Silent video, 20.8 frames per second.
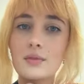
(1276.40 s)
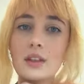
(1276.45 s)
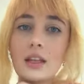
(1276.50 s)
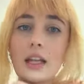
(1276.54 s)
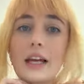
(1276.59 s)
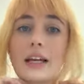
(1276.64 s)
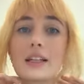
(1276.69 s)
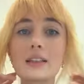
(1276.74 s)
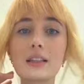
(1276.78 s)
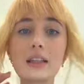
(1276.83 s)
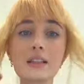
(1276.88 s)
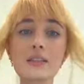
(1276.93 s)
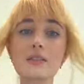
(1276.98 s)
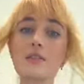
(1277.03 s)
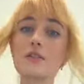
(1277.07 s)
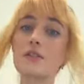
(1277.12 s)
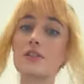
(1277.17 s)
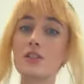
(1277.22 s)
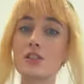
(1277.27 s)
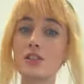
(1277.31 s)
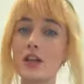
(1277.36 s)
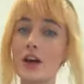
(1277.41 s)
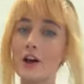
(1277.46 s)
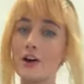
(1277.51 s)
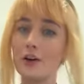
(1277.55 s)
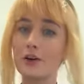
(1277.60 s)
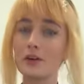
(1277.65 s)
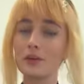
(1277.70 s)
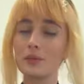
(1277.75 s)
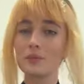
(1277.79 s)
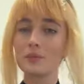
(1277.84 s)
Like
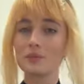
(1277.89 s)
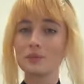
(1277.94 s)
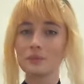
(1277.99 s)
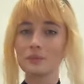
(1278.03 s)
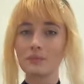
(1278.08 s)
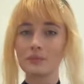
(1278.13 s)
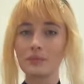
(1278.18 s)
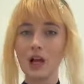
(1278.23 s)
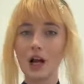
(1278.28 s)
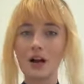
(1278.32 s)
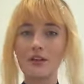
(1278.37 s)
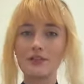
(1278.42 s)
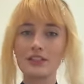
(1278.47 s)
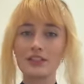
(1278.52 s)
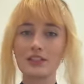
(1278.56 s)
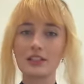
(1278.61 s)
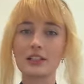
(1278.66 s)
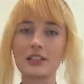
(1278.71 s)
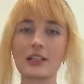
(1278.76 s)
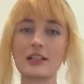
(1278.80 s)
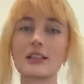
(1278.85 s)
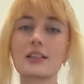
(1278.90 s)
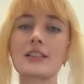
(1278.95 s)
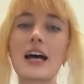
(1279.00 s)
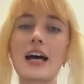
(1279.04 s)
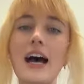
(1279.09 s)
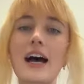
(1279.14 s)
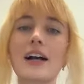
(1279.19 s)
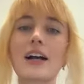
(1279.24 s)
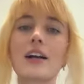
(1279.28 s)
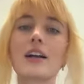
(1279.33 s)
so. Obviously get the
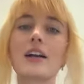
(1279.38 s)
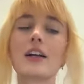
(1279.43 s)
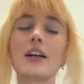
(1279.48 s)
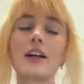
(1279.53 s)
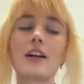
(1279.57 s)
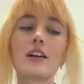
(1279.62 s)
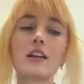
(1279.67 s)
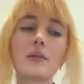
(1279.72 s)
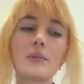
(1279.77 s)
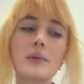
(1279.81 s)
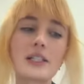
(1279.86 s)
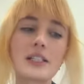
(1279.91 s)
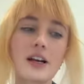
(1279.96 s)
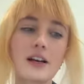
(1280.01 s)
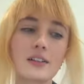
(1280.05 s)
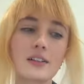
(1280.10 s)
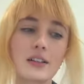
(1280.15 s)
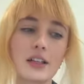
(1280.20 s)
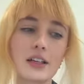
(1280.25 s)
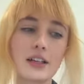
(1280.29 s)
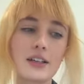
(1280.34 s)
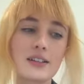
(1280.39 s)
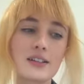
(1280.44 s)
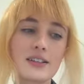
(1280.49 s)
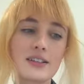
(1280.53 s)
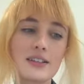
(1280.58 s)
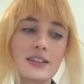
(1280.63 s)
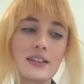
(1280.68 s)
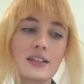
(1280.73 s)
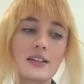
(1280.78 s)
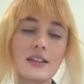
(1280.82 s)
tag out of here, let me tuck
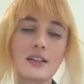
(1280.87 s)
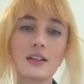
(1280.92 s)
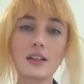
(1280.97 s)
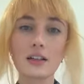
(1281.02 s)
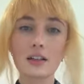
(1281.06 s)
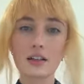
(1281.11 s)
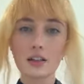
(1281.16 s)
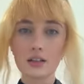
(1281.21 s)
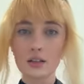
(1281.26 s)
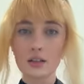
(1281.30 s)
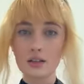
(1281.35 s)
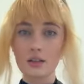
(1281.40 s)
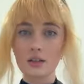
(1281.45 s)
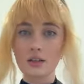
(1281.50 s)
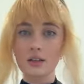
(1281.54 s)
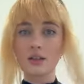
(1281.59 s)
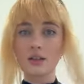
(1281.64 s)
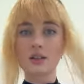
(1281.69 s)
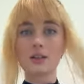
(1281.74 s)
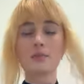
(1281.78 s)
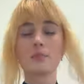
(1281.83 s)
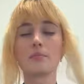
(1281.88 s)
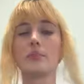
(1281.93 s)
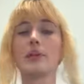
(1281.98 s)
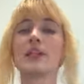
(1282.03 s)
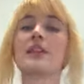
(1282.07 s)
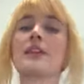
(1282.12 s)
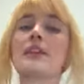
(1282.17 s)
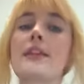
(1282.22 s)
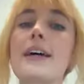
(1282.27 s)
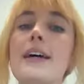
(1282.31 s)
this.
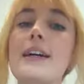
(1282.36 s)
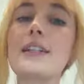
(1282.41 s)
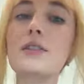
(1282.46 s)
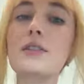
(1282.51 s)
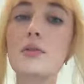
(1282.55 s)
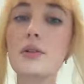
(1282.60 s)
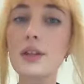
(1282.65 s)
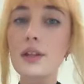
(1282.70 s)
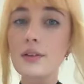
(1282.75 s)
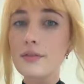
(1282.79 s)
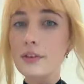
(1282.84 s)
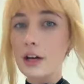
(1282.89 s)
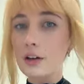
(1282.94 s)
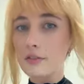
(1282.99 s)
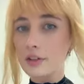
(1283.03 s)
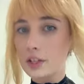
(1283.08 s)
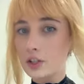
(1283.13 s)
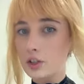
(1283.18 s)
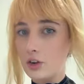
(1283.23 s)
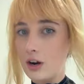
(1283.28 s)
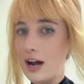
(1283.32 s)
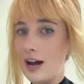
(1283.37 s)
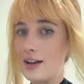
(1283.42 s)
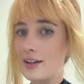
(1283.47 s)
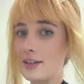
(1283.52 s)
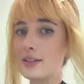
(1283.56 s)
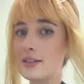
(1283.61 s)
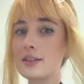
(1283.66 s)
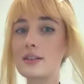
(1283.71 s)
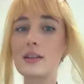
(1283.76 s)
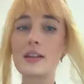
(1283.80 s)
But this with a velvet
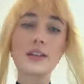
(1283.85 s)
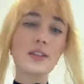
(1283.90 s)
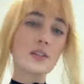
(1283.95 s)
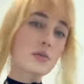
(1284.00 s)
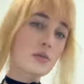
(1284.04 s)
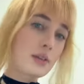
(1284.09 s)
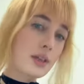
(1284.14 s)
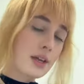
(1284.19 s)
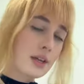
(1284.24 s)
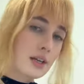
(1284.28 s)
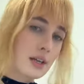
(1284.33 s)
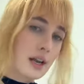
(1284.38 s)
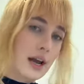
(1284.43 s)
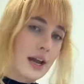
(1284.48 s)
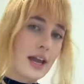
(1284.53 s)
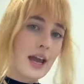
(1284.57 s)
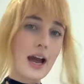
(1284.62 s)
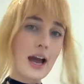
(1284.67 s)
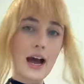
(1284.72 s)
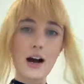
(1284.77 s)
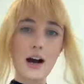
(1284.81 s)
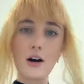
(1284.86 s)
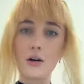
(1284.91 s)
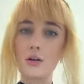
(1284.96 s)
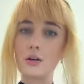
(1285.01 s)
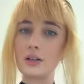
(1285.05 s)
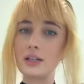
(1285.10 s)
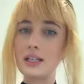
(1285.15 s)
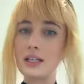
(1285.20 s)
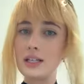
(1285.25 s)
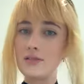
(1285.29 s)
dress, this with a night
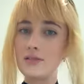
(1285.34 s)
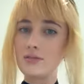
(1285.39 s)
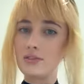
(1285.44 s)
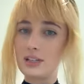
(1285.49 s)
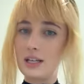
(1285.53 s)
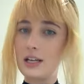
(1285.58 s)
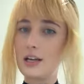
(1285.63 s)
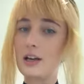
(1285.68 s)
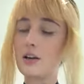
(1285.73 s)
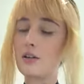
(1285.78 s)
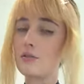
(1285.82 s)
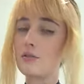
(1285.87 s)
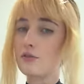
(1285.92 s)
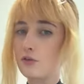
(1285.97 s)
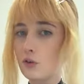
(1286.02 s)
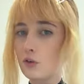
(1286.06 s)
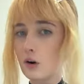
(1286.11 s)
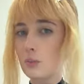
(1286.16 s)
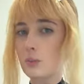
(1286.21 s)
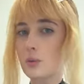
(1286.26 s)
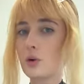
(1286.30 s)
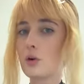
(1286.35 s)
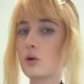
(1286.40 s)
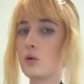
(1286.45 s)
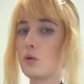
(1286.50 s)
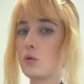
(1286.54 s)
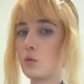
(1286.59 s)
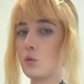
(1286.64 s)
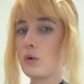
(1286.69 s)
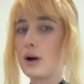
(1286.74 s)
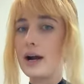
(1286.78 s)
out, evening,
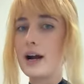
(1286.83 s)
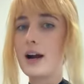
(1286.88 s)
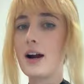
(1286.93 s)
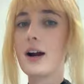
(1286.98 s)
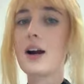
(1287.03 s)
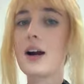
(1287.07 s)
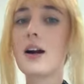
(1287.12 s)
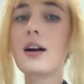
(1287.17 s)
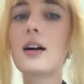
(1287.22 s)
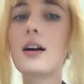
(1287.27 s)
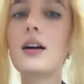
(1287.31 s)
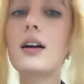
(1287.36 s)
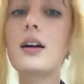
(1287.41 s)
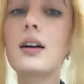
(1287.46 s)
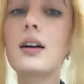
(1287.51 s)
formal wear,